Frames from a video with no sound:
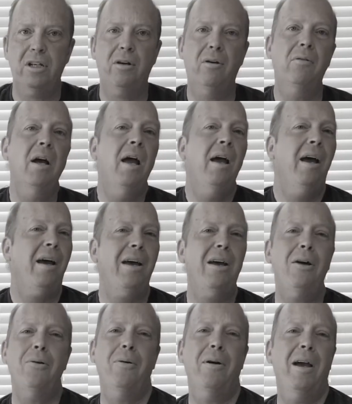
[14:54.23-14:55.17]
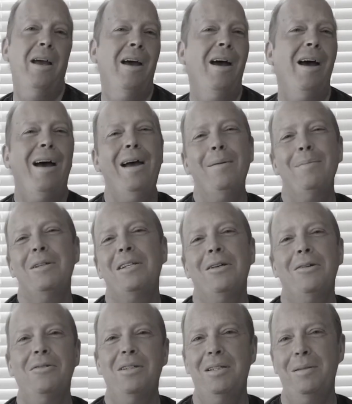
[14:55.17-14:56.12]
and go, oh, I'm
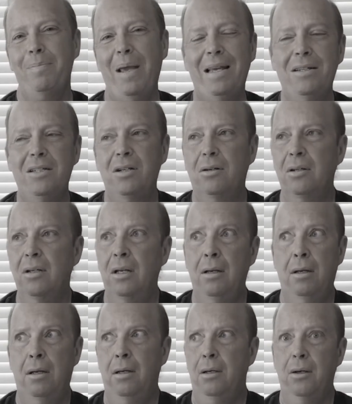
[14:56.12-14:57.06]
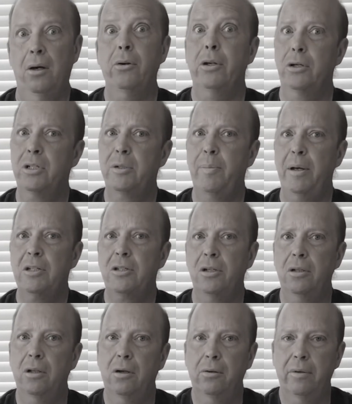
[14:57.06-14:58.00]
so special. Oh, you're
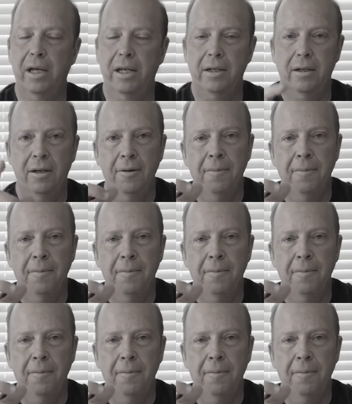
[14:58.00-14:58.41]
special, all right.